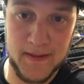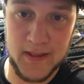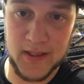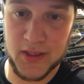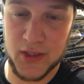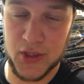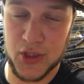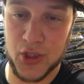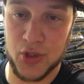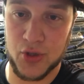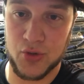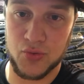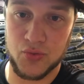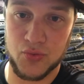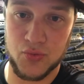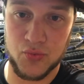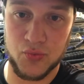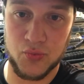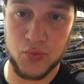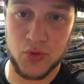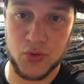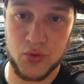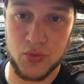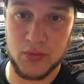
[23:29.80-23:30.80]
You know,
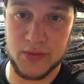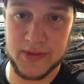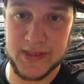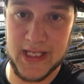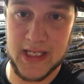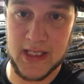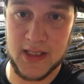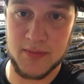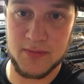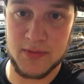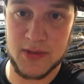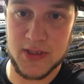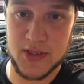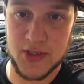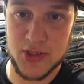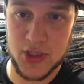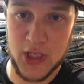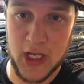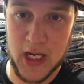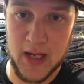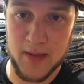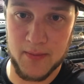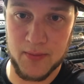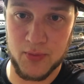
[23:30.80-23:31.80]
we'll take them to the
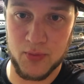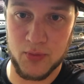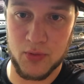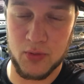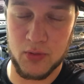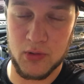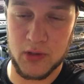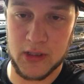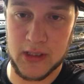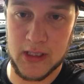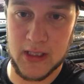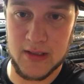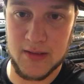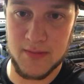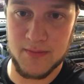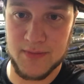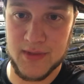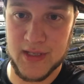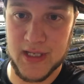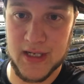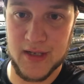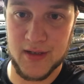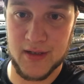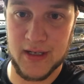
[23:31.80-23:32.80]
shop, we'll work on them
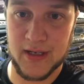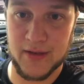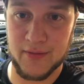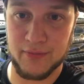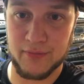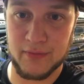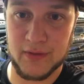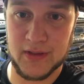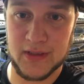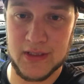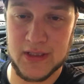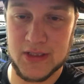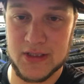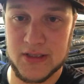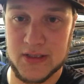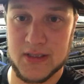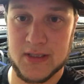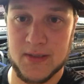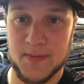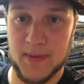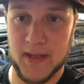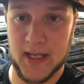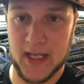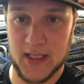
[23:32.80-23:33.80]
there. It really just
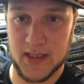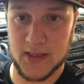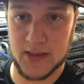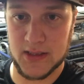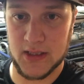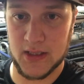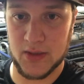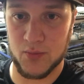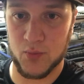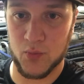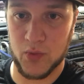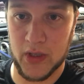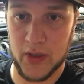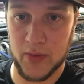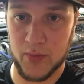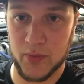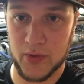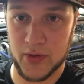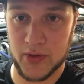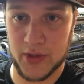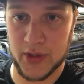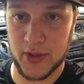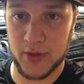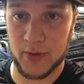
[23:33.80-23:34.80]
depends on what
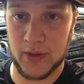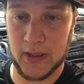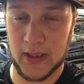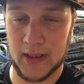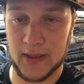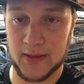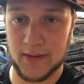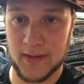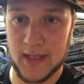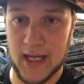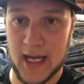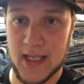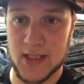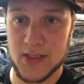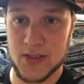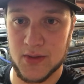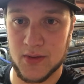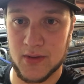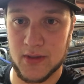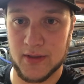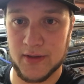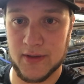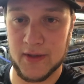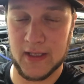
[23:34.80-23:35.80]
we're doing, that
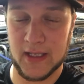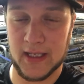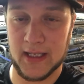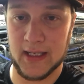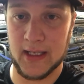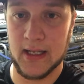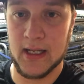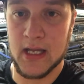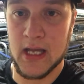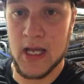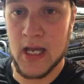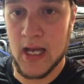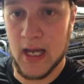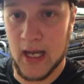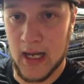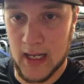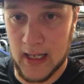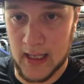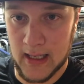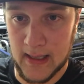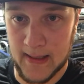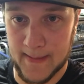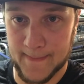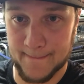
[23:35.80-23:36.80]
sort of thing.
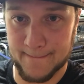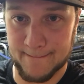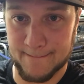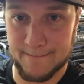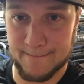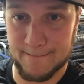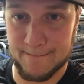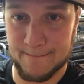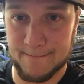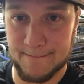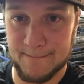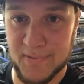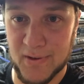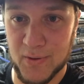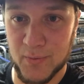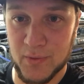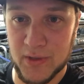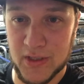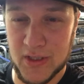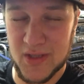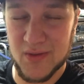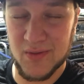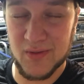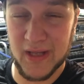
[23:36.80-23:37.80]
But
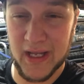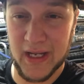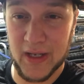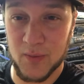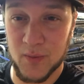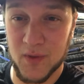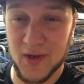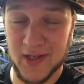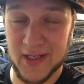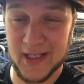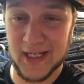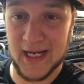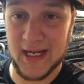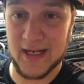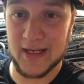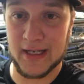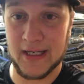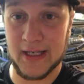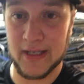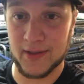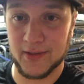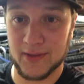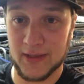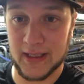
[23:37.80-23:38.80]
we do like working out of here.